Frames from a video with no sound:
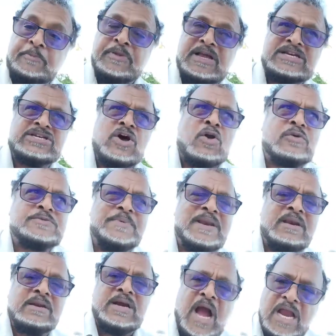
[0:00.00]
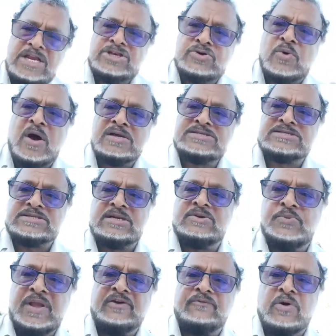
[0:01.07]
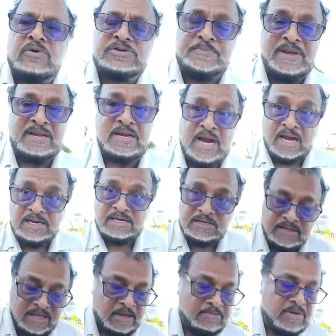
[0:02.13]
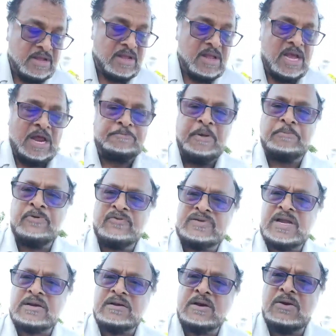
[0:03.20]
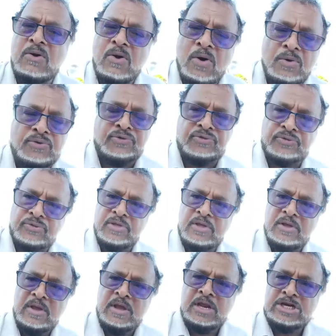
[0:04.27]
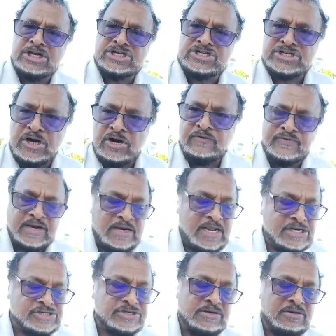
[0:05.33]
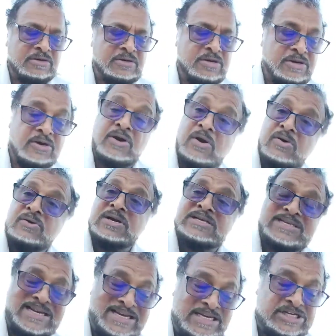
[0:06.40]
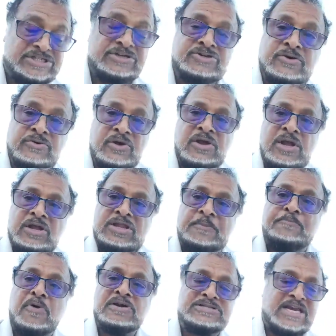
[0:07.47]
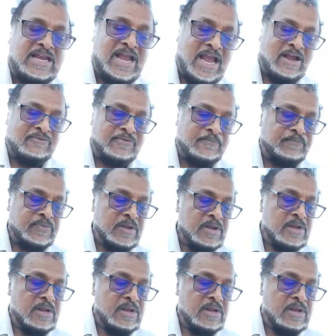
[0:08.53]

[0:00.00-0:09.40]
people that have always been kind to us and we have always been kind to them, and people who have taken an oath to serve the nation, you know, that's an addition to the points I have.